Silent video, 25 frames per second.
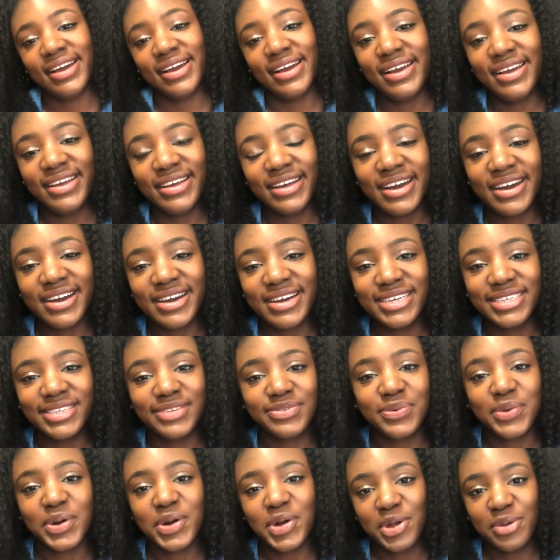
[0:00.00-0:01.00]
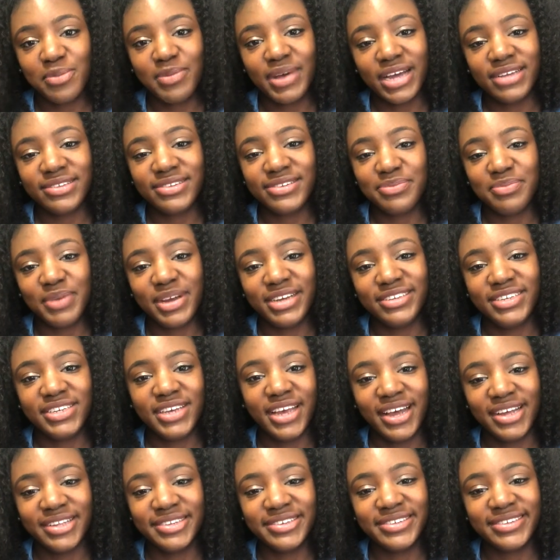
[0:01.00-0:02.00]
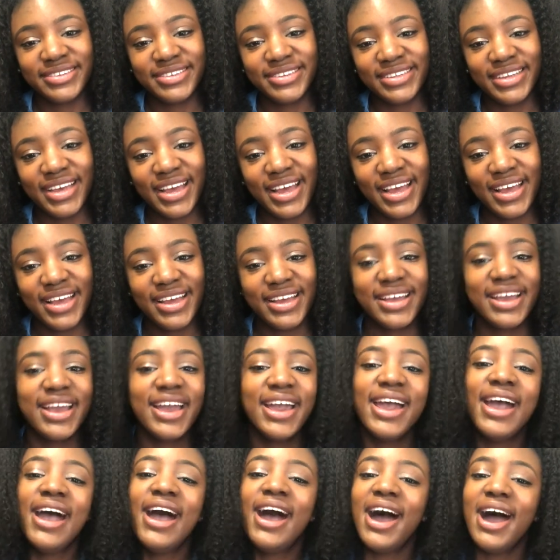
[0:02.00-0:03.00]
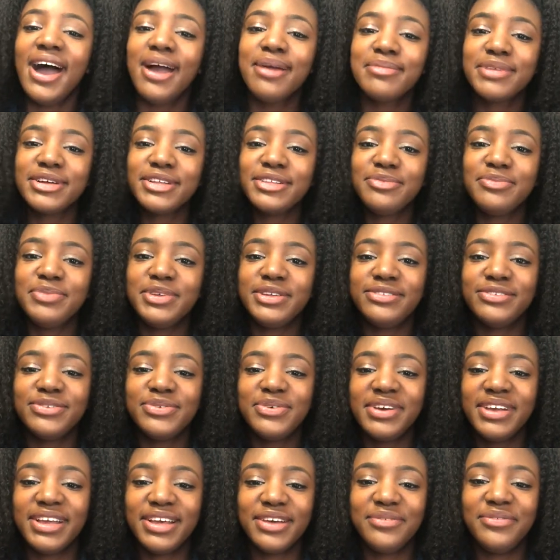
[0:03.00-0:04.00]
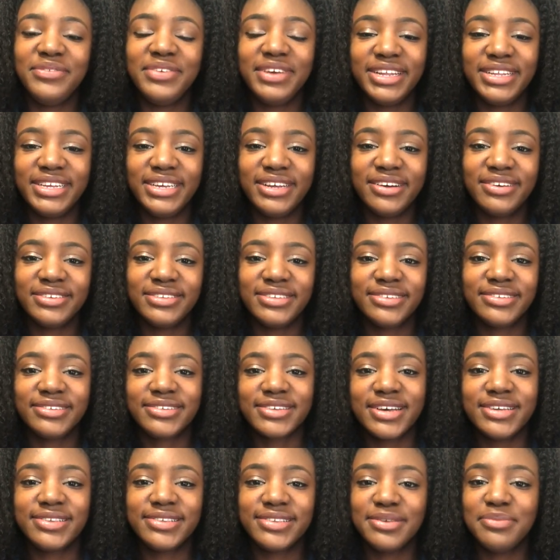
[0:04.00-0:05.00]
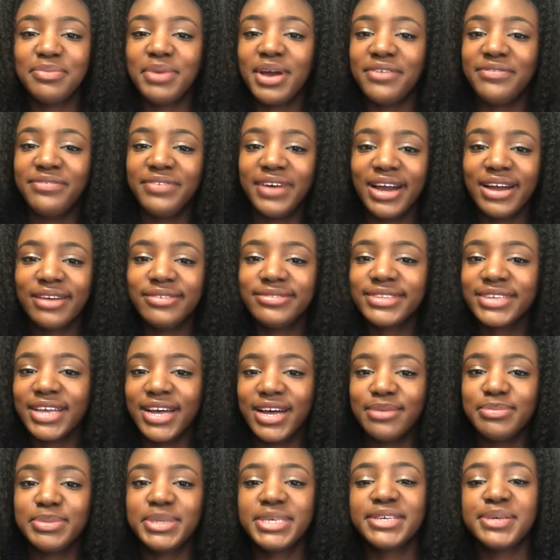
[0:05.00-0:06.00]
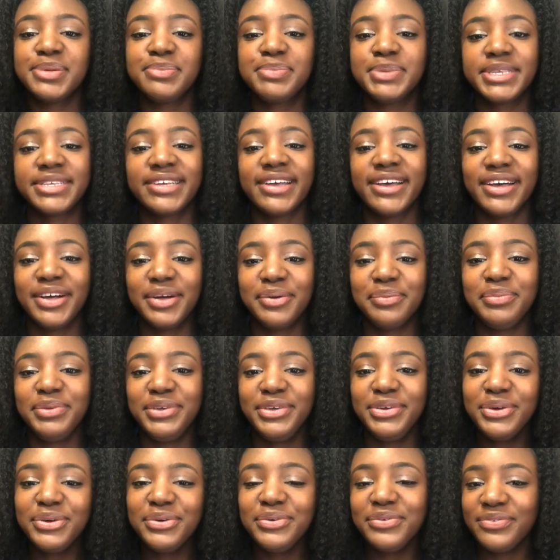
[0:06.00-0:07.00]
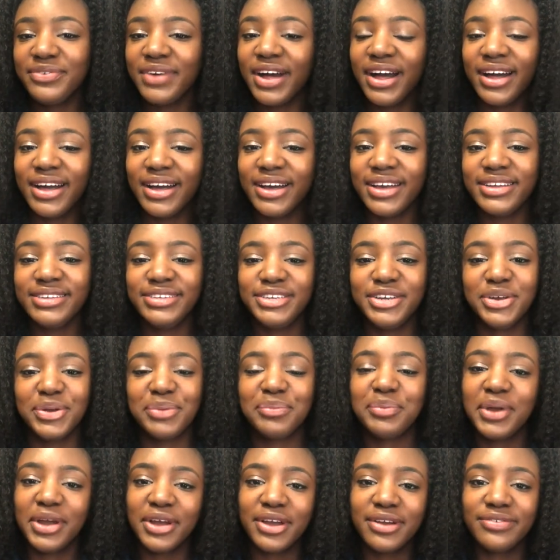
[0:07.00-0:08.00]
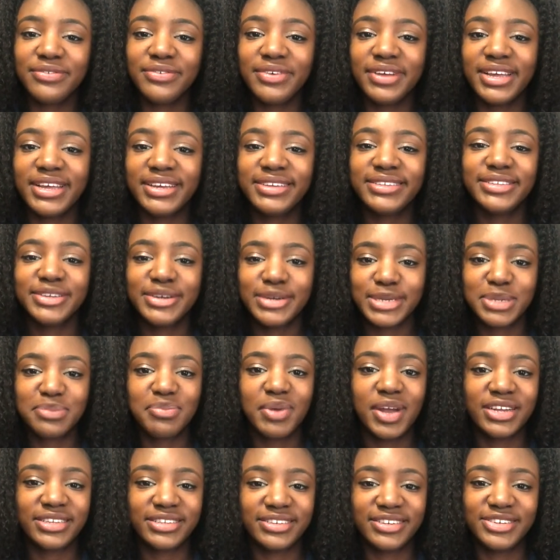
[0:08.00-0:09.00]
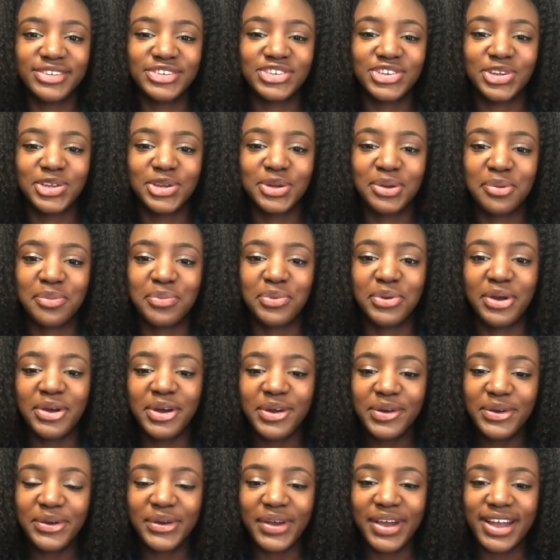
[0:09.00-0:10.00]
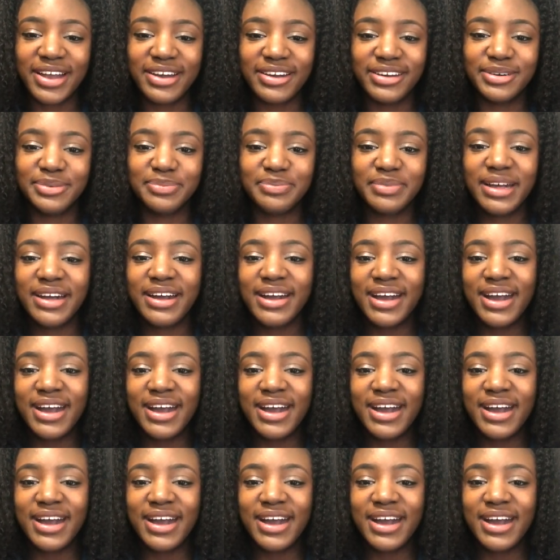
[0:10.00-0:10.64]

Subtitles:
Hey guys, welcome back to my channel. Today I'm going to be doing a video discussing my 5 top tips to help you find your perfect nurse practitioner program.